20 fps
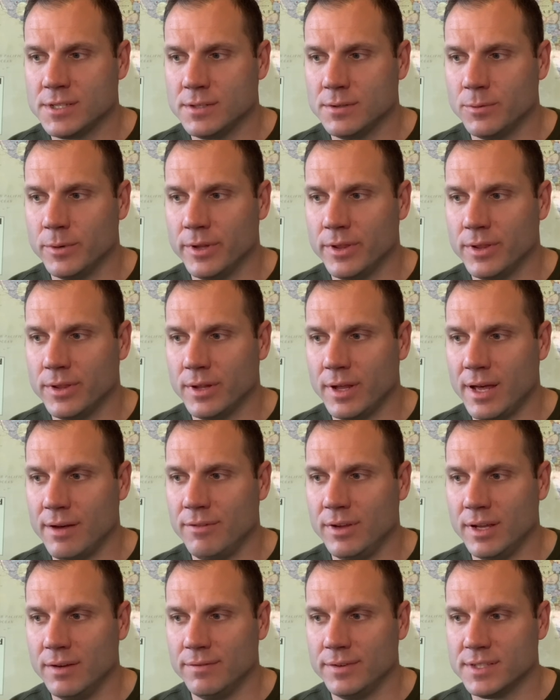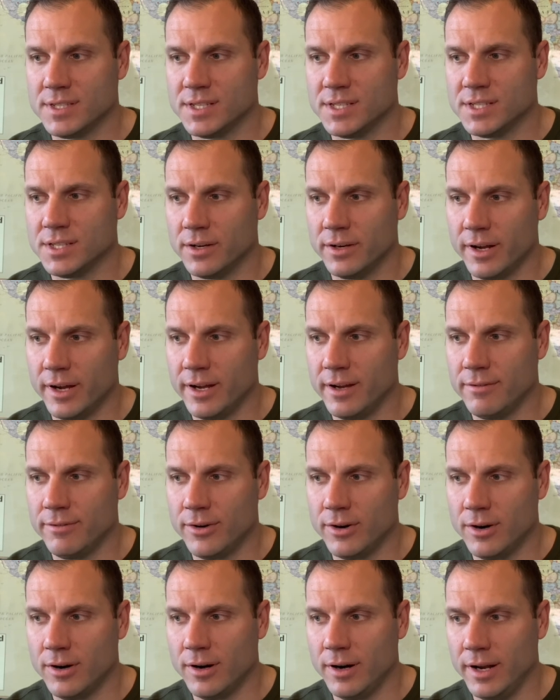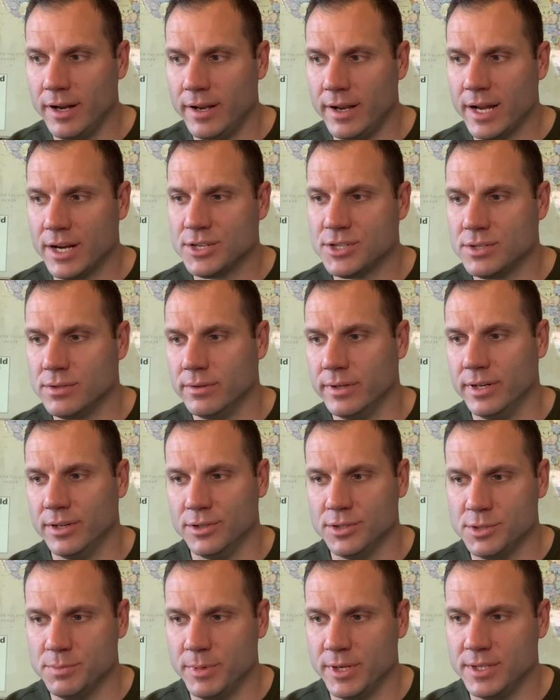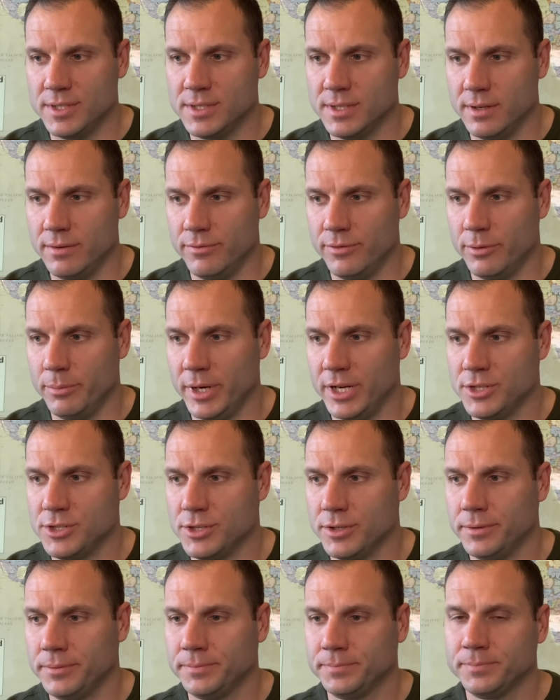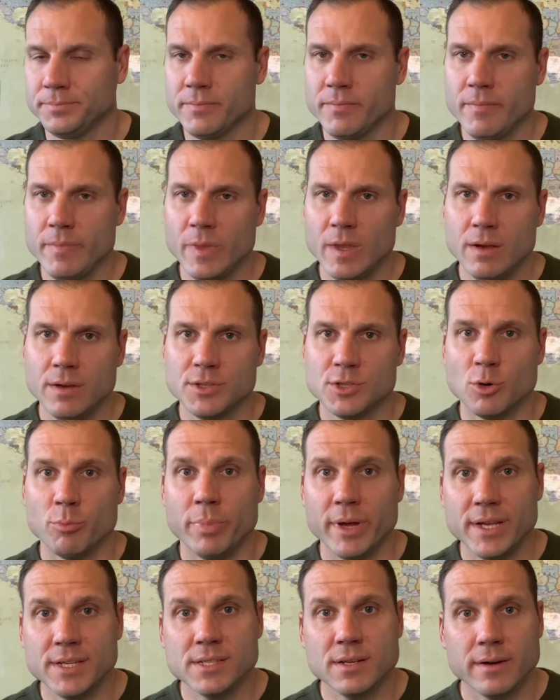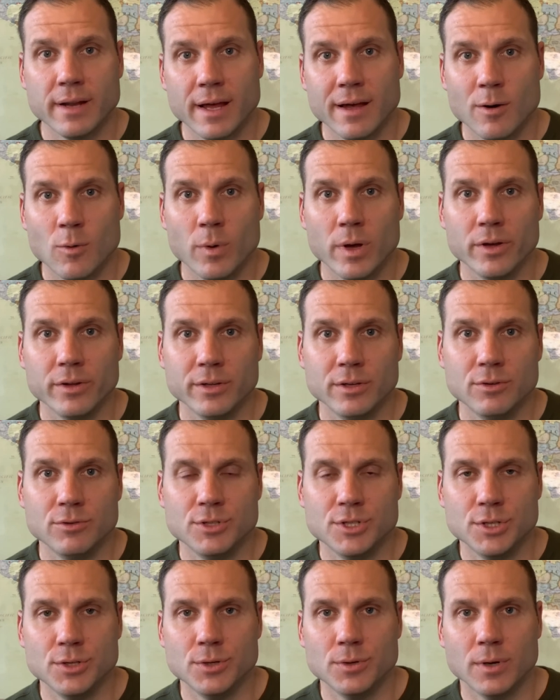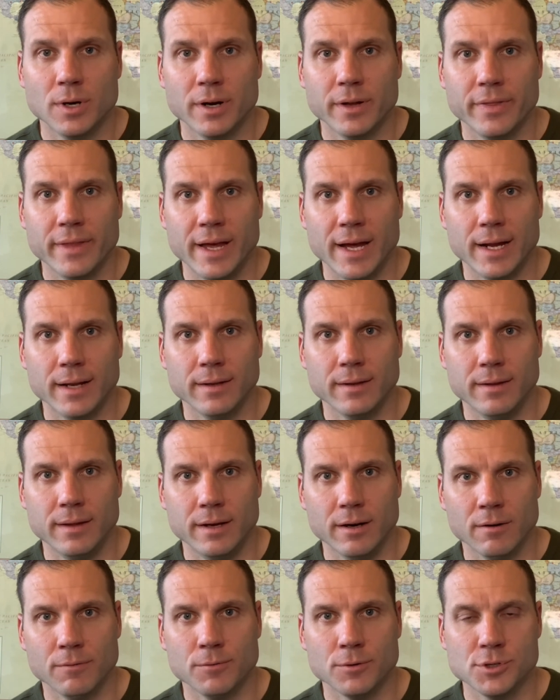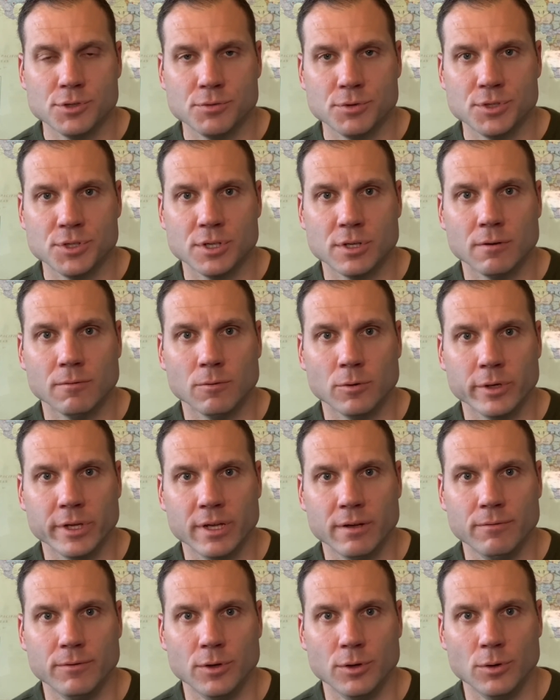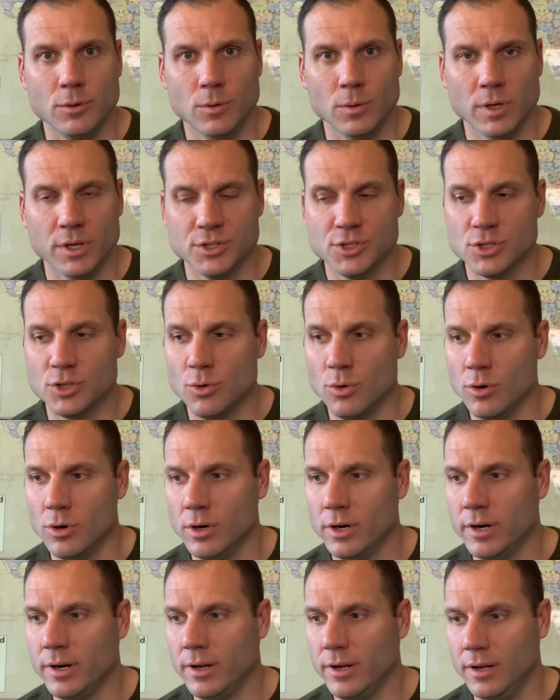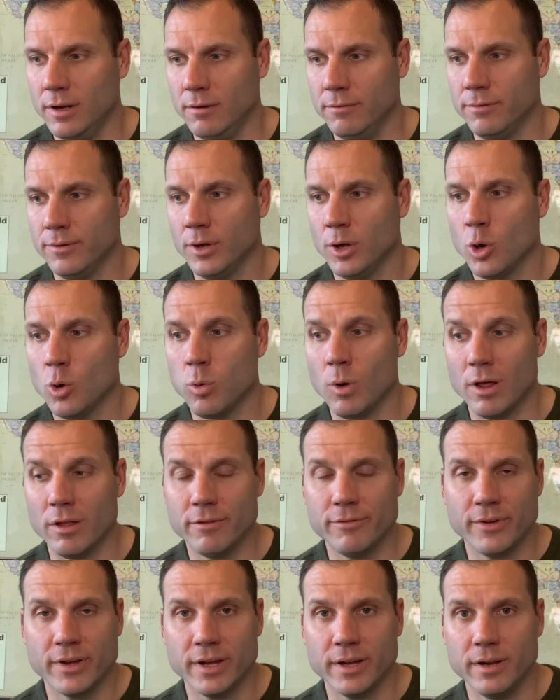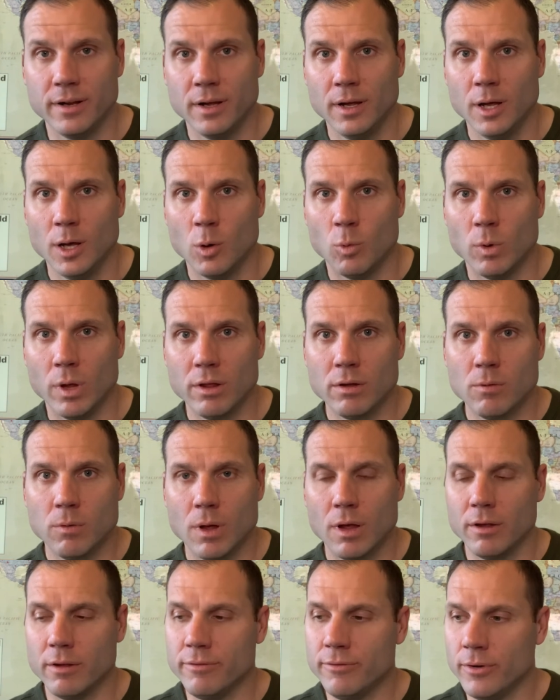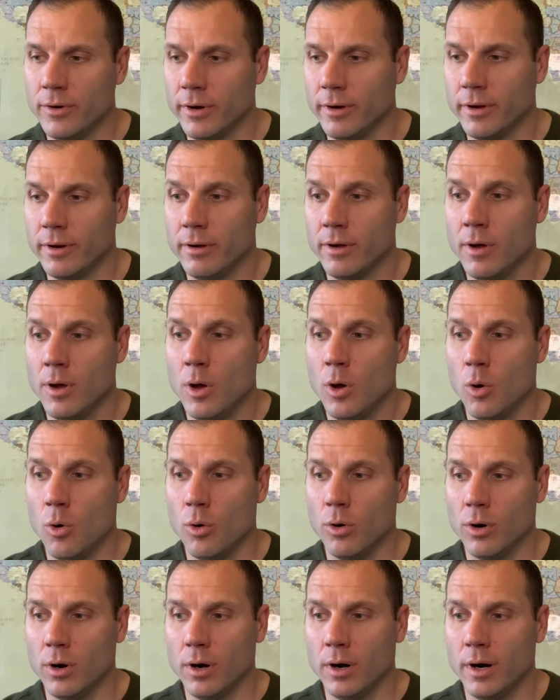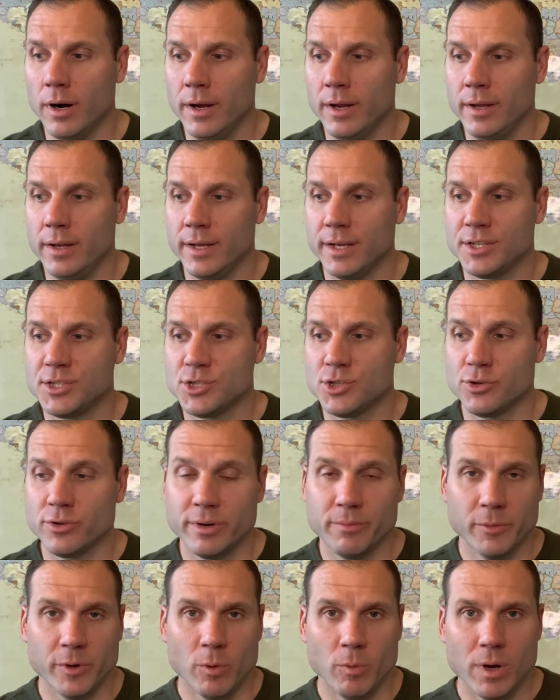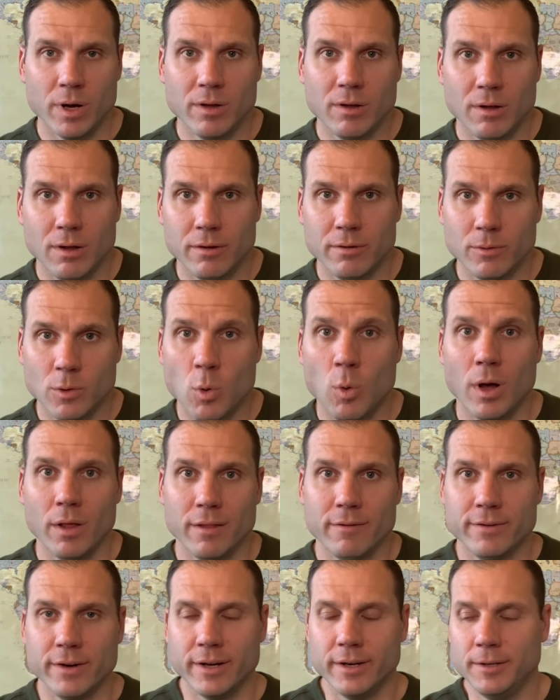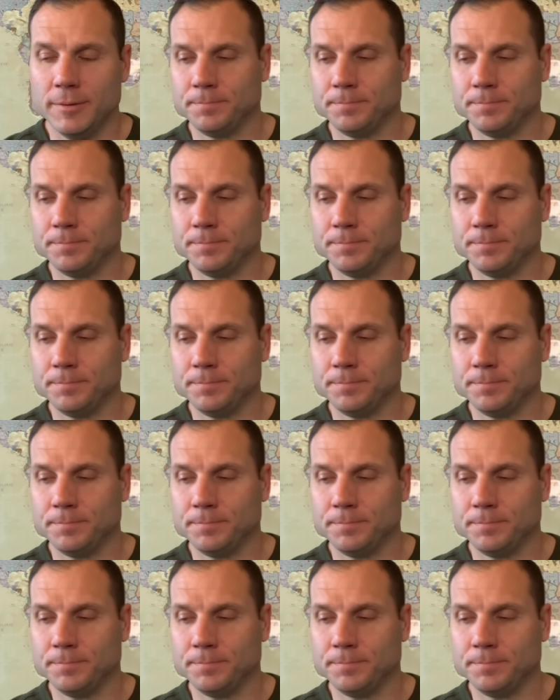with heavy emphasis on IFR and national airspace information. So based on how well you do on that, the Air Force Reserve will give you a score of qualified, well qualified, or extremely well qualified.